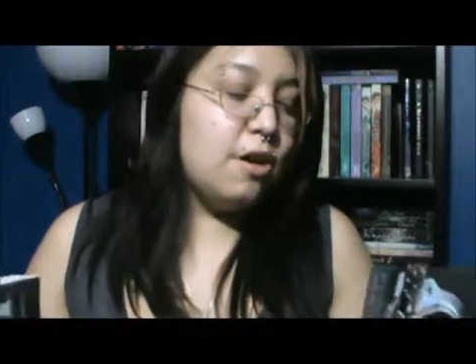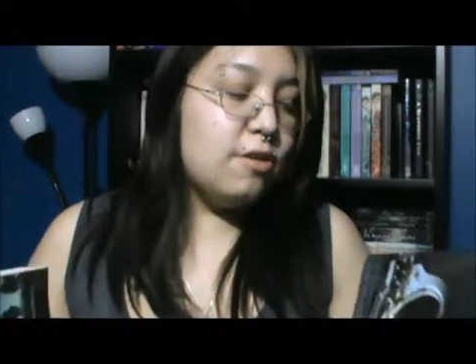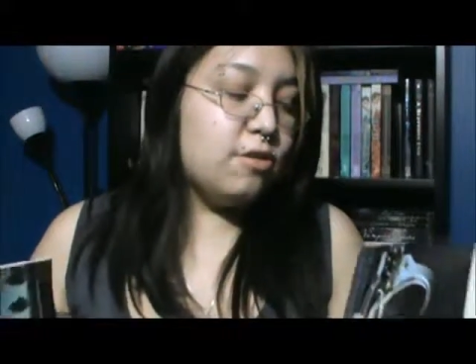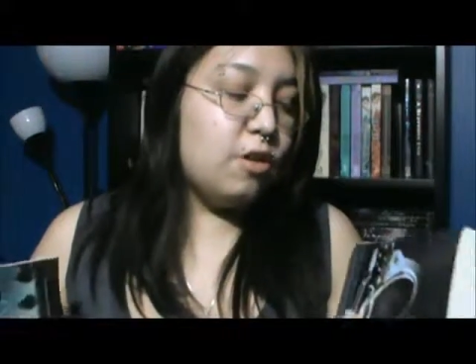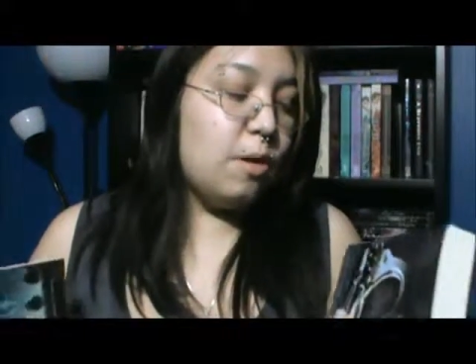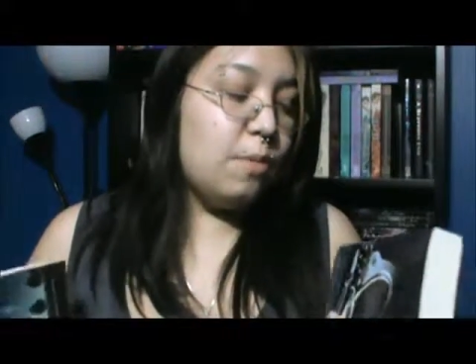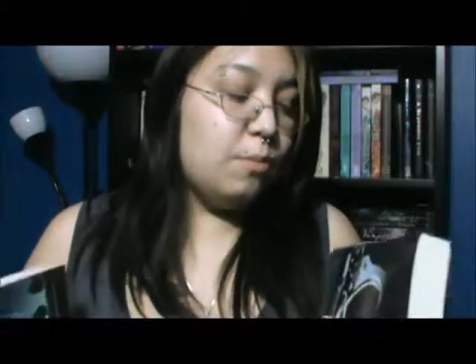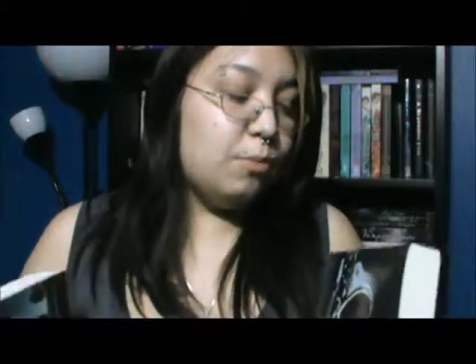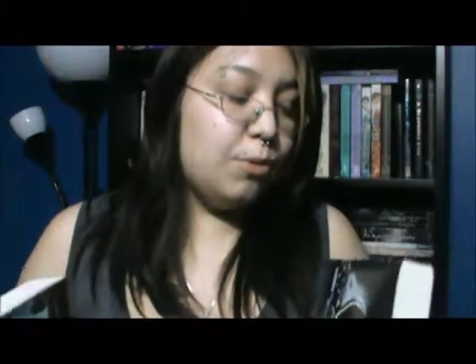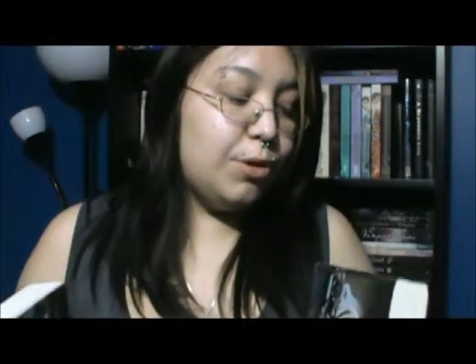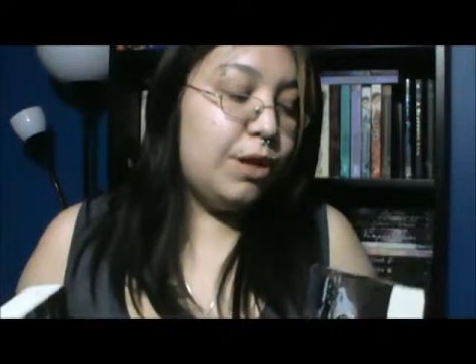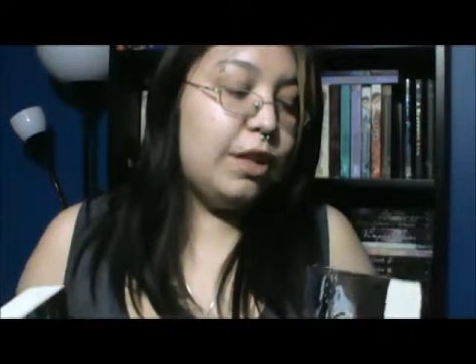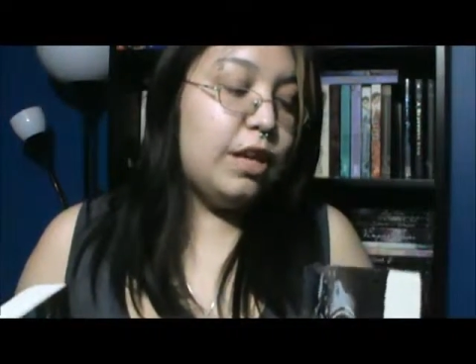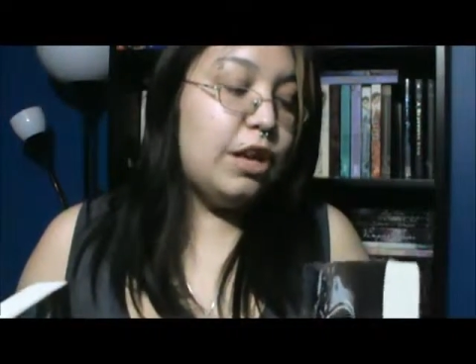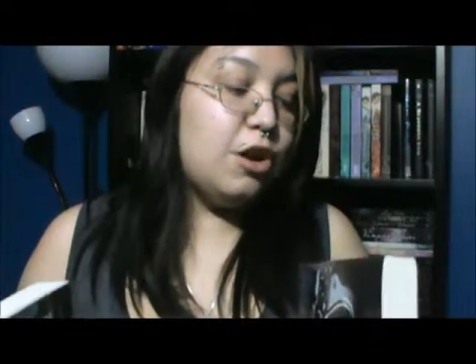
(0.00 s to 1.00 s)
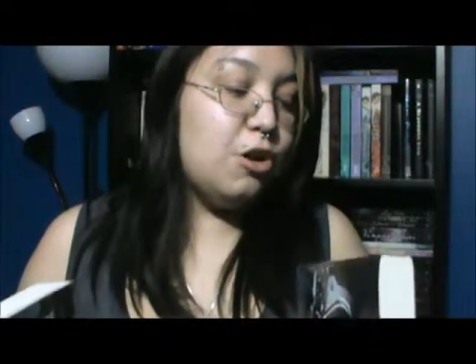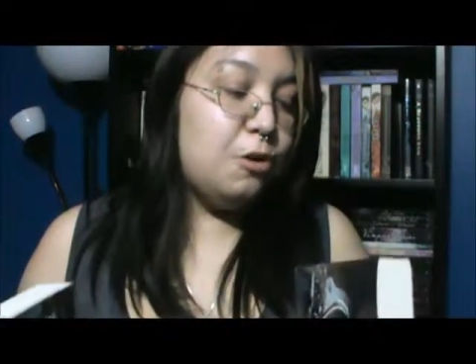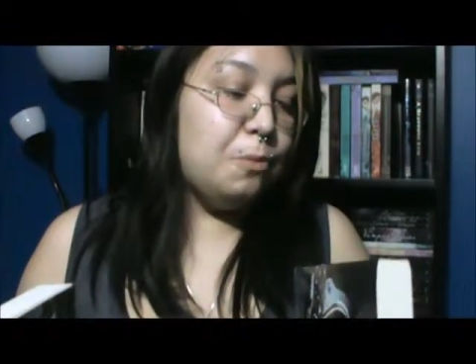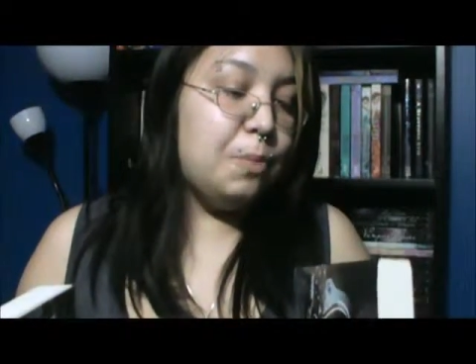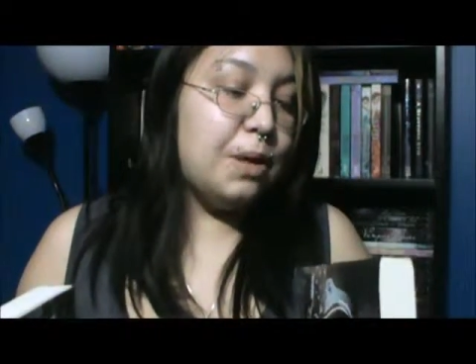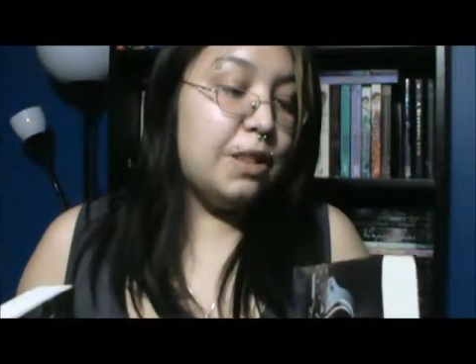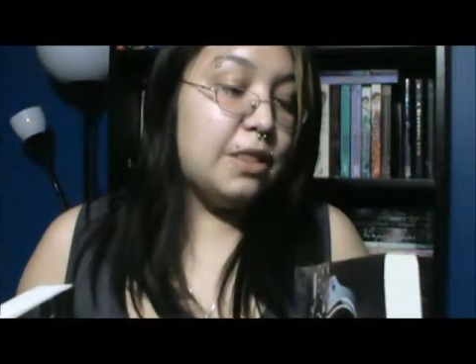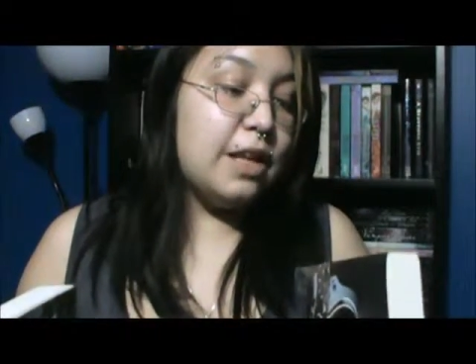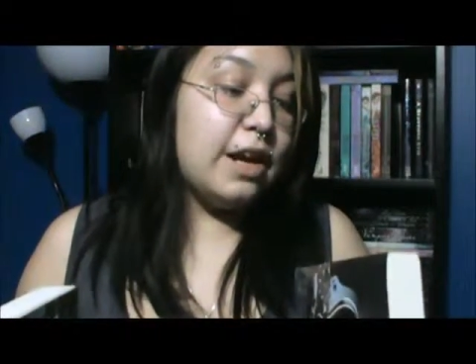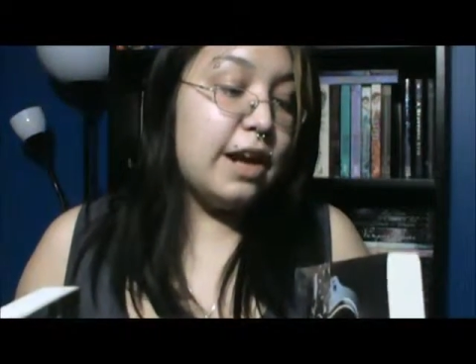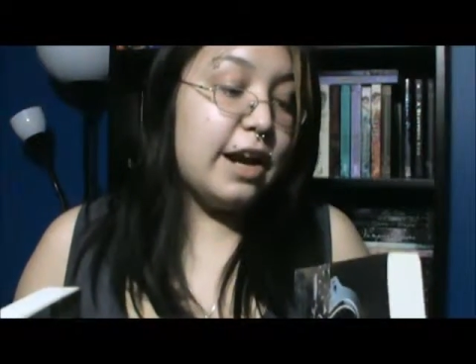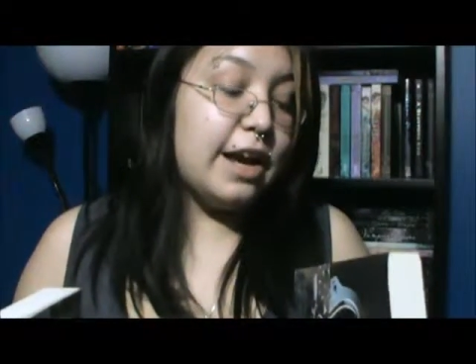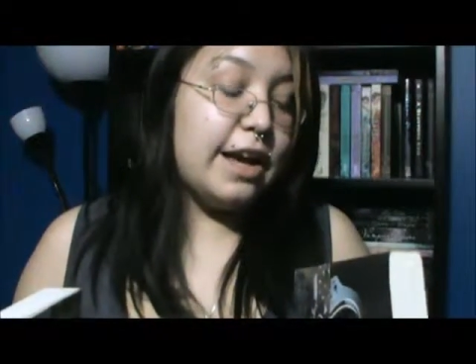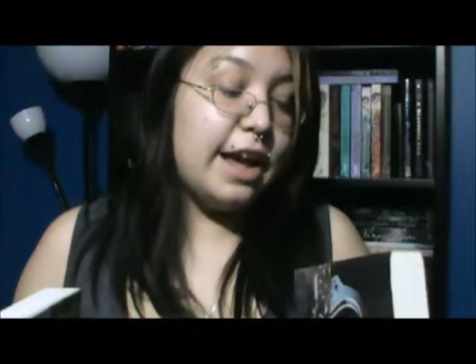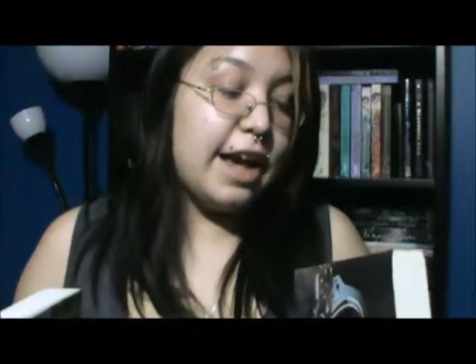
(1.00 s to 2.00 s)
So I'm really hoping that
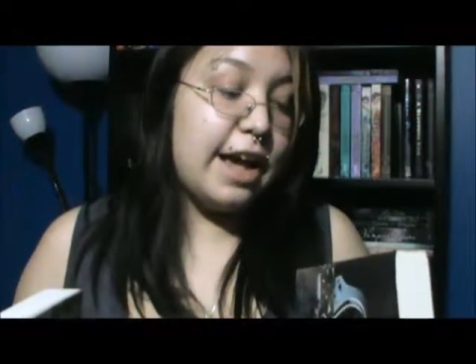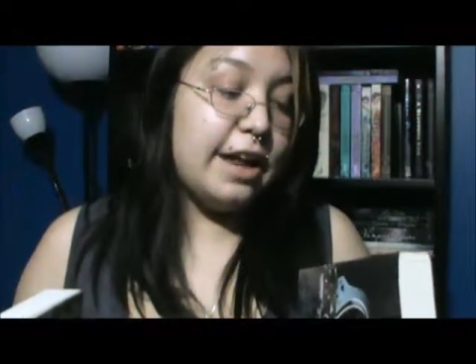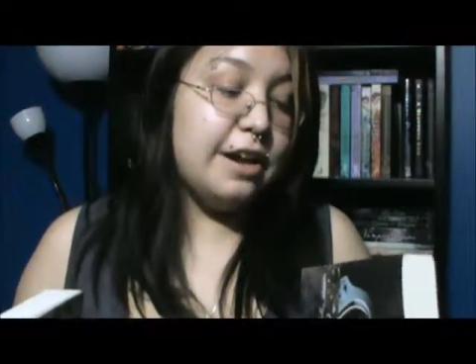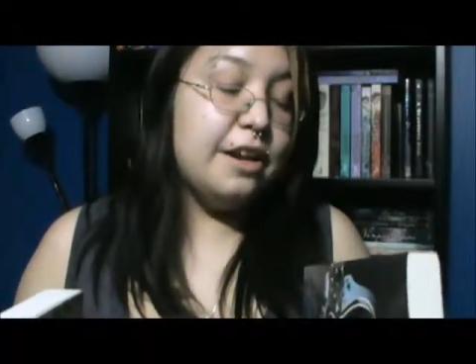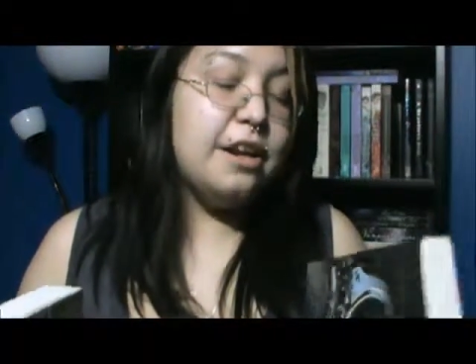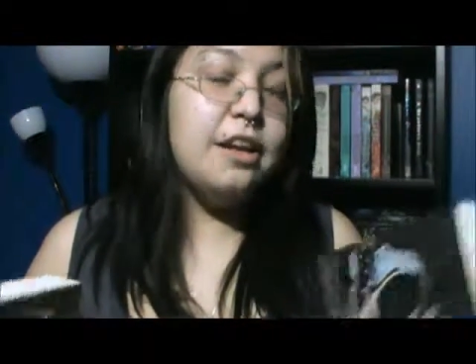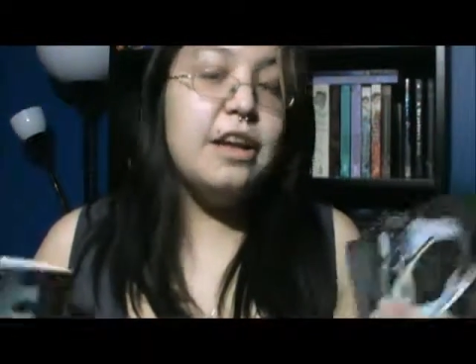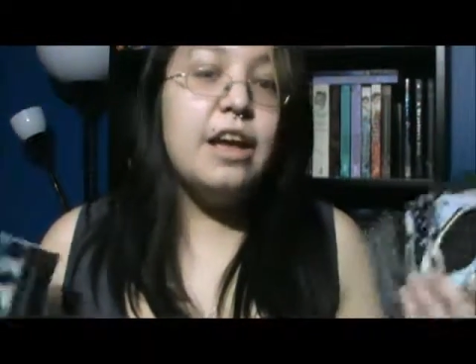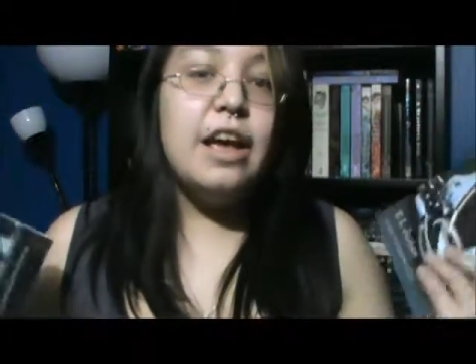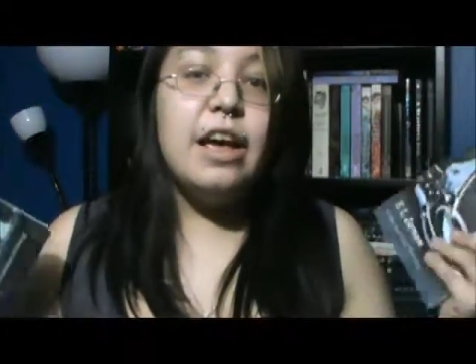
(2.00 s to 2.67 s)
I can.